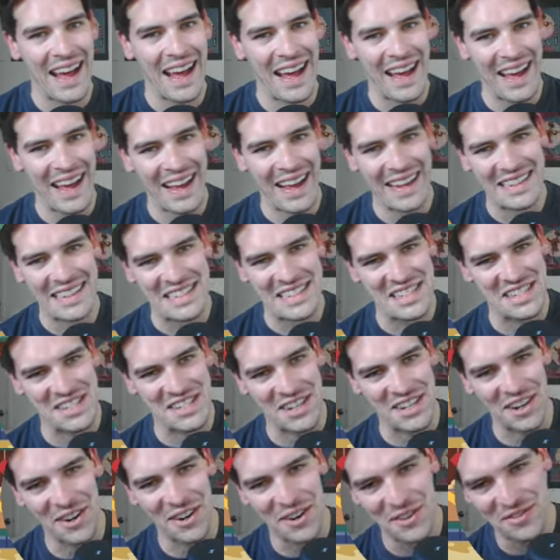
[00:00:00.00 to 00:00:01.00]
it's
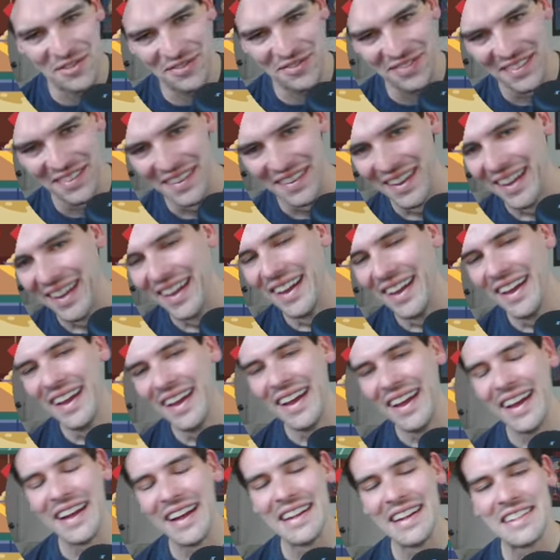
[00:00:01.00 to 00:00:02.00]
so...
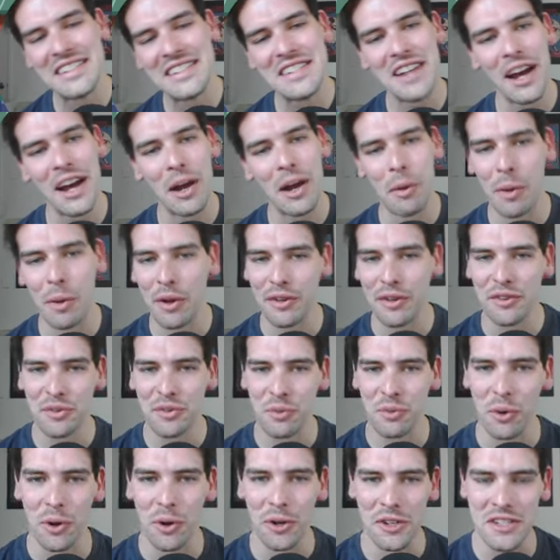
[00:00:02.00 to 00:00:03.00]
It's... I always
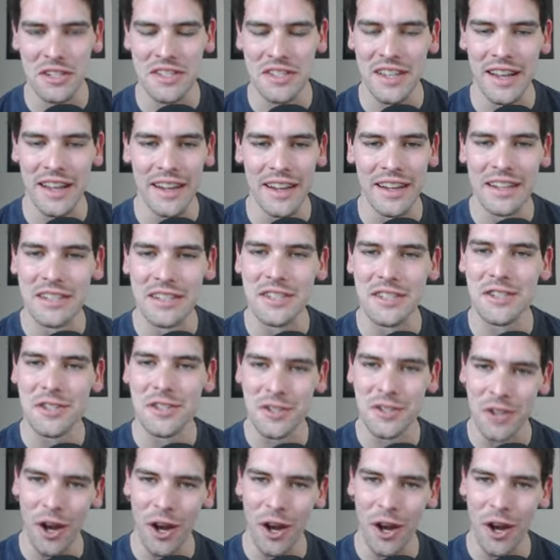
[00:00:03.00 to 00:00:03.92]
swore to that. It's so